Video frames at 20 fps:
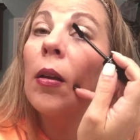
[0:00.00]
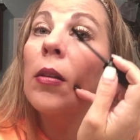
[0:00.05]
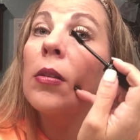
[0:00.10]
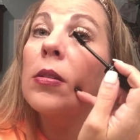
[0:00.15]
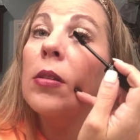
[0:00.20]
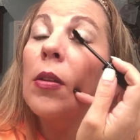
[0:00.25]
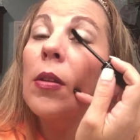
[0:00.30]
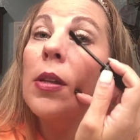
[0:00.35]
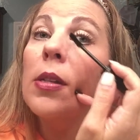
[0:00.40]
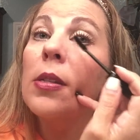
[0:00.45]

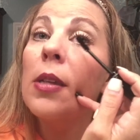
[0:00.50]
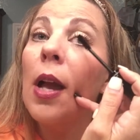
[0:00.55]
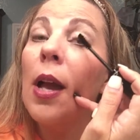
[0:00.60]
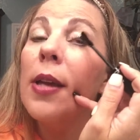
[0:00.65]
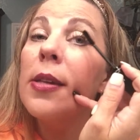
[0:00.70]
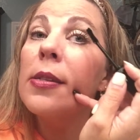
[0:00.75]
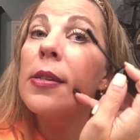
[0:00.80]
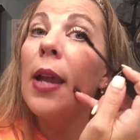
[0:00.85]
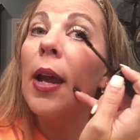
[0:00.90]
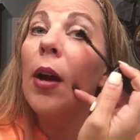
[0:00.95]
So this eye
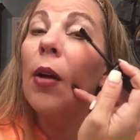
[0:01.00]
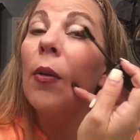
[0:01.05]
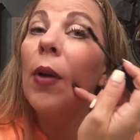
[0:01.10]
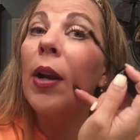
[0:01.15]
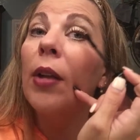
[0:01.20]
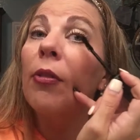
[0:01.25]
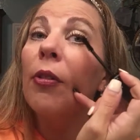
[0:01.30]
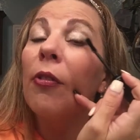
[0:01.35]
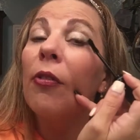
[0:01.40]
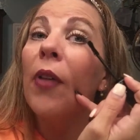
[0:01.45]
is now
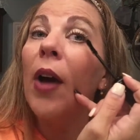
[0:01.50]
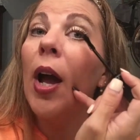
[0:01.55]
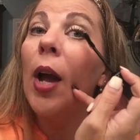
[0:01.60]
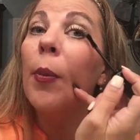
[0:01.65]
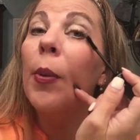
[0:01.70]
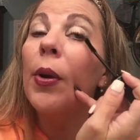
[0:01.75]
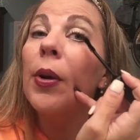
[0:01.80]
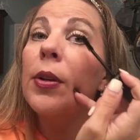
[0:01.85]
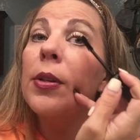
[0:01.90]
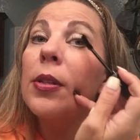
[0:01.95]
ready for
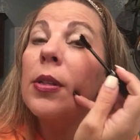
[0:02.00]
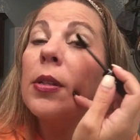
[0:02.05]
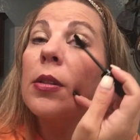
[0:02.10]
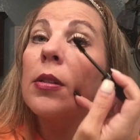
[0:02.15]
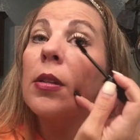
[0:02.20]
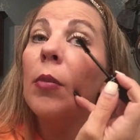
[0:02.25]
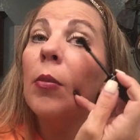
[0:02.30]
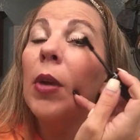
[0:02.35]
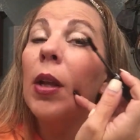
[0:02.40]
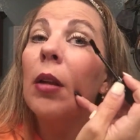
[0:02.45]
fibers,
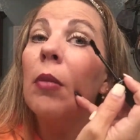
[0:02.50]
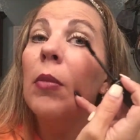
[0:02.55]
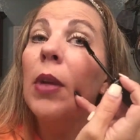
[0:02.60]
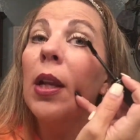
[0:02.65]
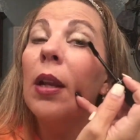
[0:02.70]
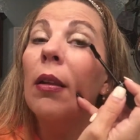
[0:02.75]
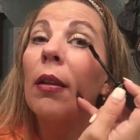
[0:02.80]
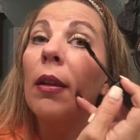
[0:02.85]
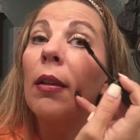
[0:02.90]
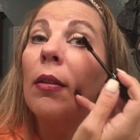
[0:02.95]
so I'm going to
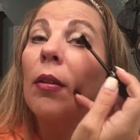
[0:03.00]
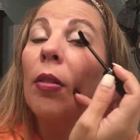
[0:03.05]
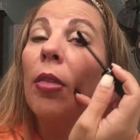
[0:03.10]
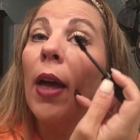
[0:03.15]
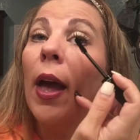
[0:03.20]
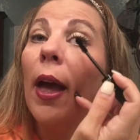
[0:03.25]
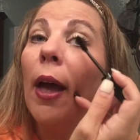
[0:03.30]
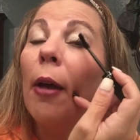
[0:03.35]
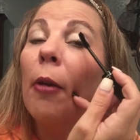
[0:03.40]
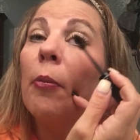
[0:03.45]
immediately do
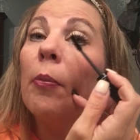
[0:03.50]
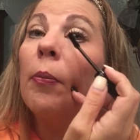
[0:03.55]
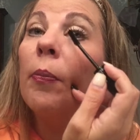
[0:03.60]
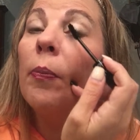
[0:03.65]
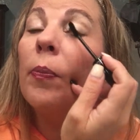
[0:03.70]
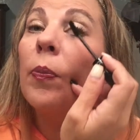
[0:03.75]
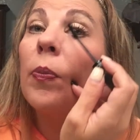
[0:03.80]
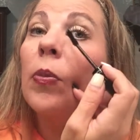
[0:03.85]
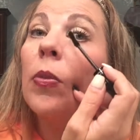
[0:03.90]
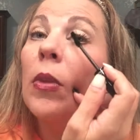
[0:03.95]
that.
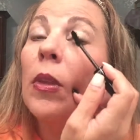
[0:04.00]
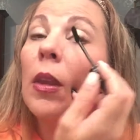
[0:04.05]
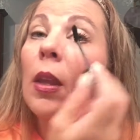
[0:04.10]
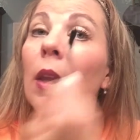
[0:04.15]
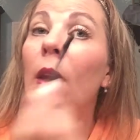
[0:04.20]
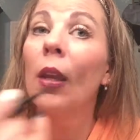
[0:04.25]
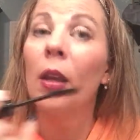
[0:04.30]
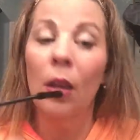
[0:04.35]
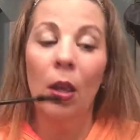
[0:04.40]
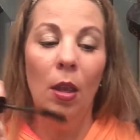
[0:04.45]

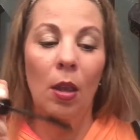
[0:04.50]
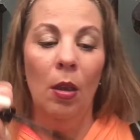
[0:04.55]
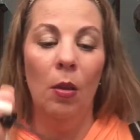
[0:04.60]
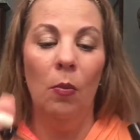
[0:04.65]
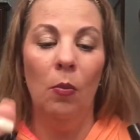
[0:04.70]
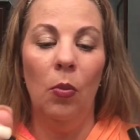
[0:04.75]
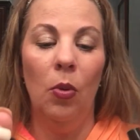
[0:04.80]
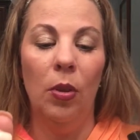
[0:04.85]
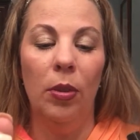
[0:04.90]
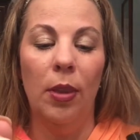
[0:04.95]

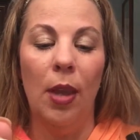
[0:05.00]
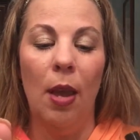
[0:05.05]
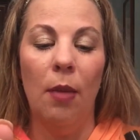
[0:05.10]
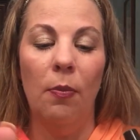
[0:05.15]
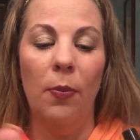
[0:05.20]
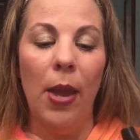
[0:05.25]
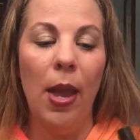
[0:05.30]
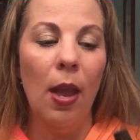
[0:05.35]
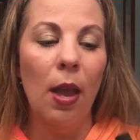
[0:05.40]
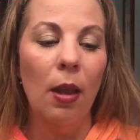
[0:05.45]
Put
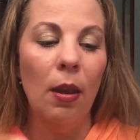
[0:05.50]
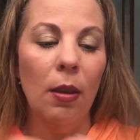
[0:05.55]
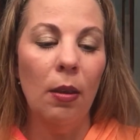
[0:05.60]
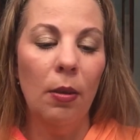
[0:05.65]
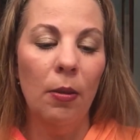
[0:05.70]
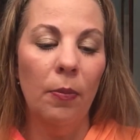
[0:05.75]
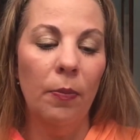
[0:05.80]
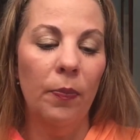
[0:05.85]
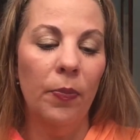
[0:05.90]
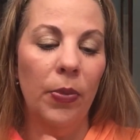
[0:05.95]
that back.
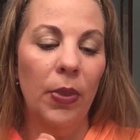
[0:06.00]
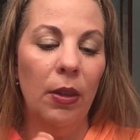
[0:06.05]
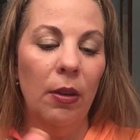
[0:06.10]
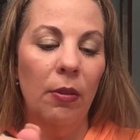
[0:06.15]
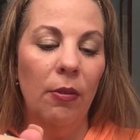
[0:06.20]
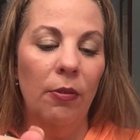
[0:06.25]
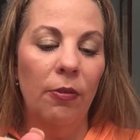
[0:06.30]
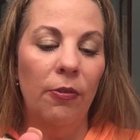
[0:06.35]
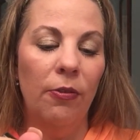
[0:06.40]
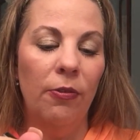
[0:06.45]

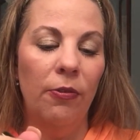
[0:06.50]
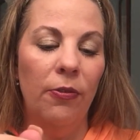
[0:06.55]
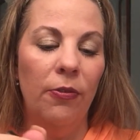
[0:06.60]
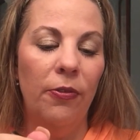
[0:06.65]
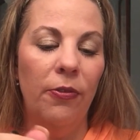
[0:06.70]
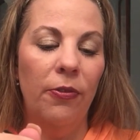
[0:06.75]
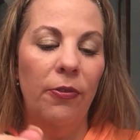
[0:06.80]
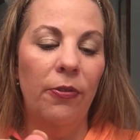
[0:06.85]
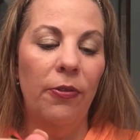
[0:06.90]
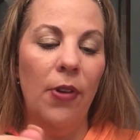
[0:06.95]

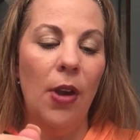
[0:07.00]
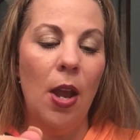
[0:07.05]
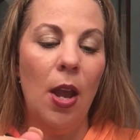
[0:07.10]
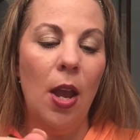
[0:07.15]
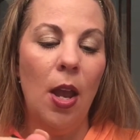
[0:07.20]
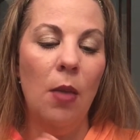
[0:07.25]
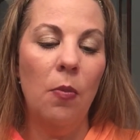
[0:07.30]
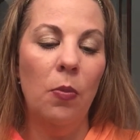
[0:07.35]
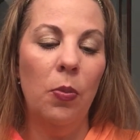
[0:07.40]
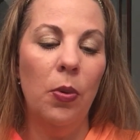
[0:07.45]

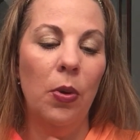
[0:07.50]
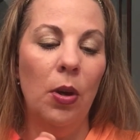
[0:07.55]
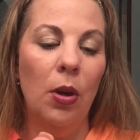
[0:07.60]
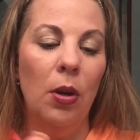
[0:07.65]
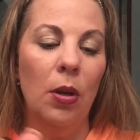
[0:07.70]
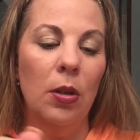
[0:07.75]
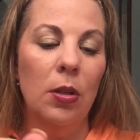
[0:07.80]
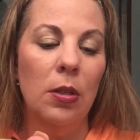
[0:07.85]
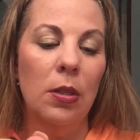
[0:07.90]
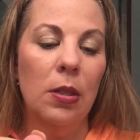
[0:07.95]

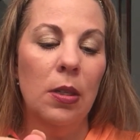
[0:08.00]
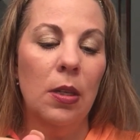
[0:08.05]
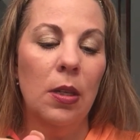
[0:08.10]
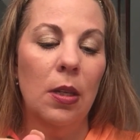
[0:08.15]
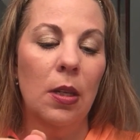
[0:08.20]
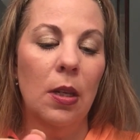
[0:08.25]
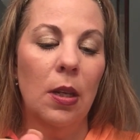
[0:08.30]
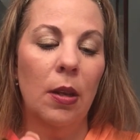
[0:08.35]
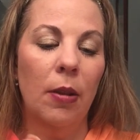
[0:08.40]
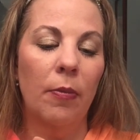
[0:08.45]
Fibers.
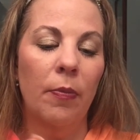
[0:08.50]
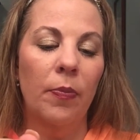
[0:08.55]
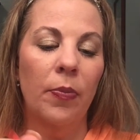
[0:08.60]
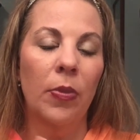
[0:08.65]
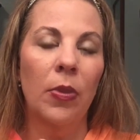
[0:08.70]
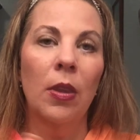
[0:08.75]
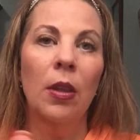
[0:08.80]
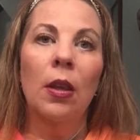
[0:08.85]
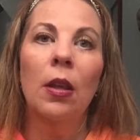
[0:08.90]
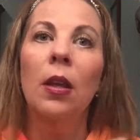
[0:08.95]

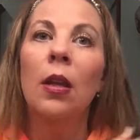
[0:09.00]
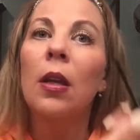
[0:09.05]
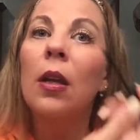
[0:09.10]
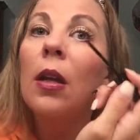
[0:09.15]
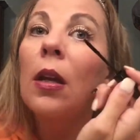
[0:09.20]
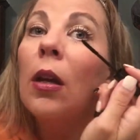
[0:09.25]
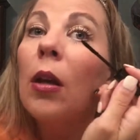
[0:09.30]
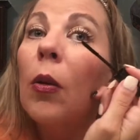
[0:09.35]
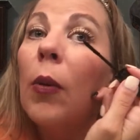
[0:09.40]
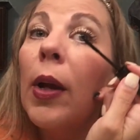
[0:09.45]

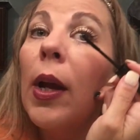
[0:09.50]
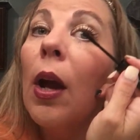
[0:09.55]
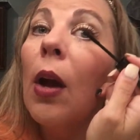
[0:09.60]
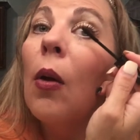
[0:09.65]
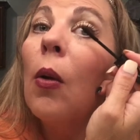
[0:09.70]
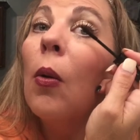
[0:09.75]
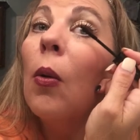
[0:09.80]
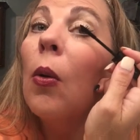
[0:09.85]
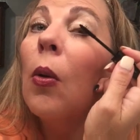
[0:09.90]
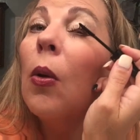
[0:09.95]
Here we
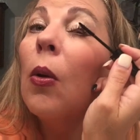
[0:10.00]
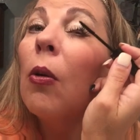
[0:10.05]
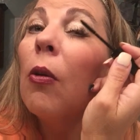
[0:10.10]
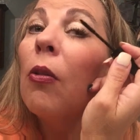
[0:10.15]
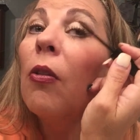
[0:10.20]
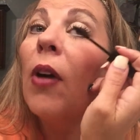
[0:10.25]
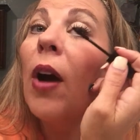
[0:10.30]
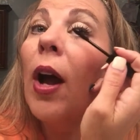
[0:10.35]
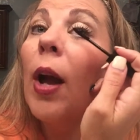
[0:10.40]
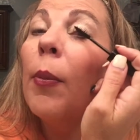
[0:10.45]
go.
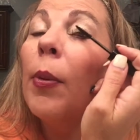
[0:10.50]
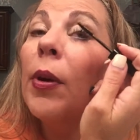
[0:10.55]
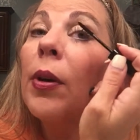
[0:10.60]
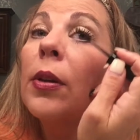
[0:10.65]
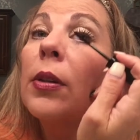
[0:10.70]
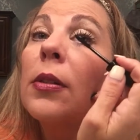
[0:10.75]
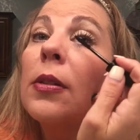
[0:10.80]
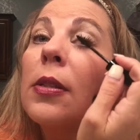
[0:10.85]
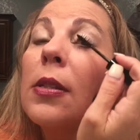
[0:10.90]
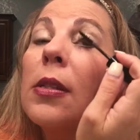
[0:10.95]

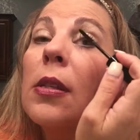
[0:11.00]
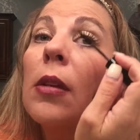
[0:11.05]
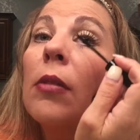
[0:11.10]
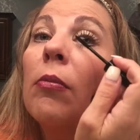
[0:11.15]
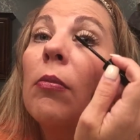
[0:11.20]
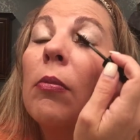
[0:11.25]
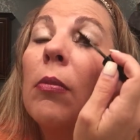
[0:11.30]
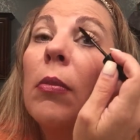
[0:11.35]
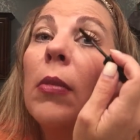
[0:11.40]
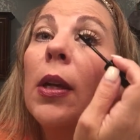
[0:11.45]
Fibers.
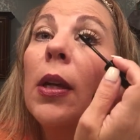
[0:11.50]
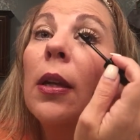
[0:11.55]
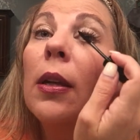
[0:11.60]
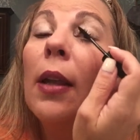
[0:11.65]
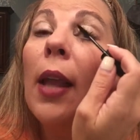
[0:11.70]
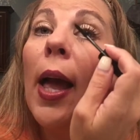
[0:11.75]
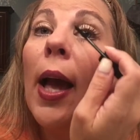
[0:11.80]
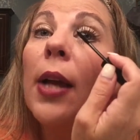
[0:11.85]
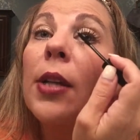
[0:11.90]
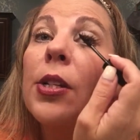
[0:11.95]
Mid
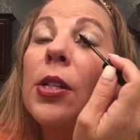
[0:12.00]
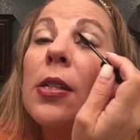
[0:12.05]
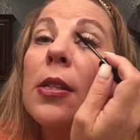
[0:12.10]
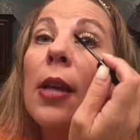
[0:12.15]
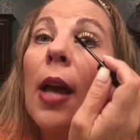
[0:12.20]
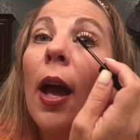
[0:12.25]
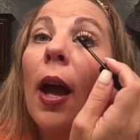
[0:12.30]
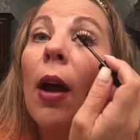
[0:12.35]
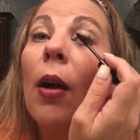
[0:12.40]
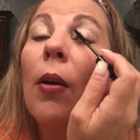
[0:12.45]
lashes
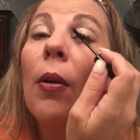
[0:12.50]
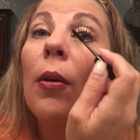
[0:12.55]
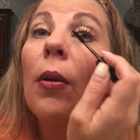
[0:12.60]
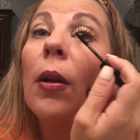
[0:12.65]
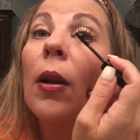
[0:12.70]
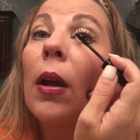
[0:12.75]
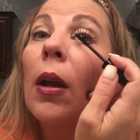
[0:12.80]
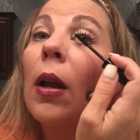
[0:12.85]
out.